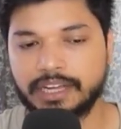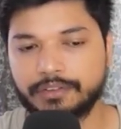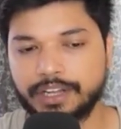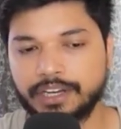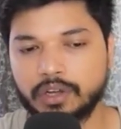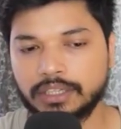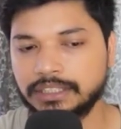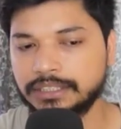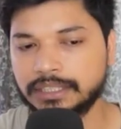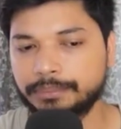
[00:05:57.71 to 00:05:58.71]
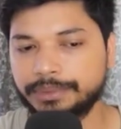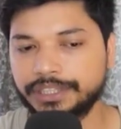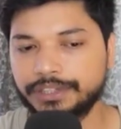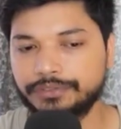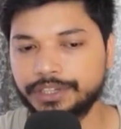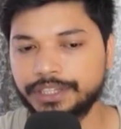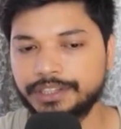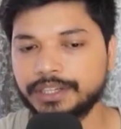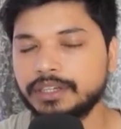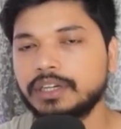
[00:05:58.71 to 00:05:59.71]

Like Verilog is completely free there,